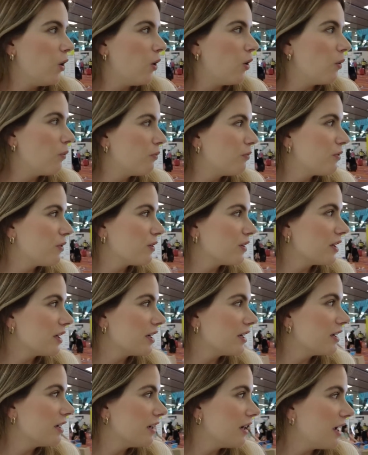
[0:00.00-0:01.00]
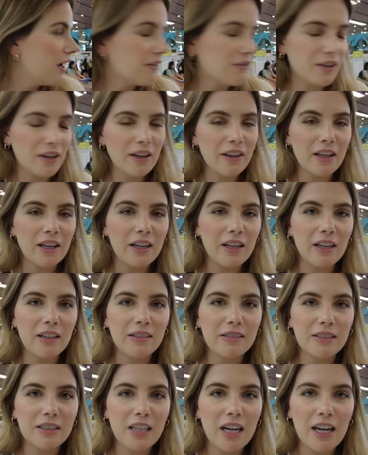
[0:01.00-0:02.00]
hopefully everything
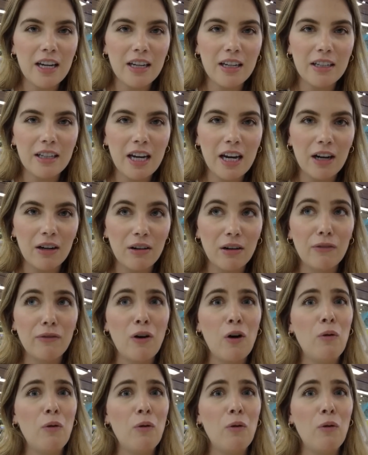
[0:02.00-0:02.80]
is taken care of.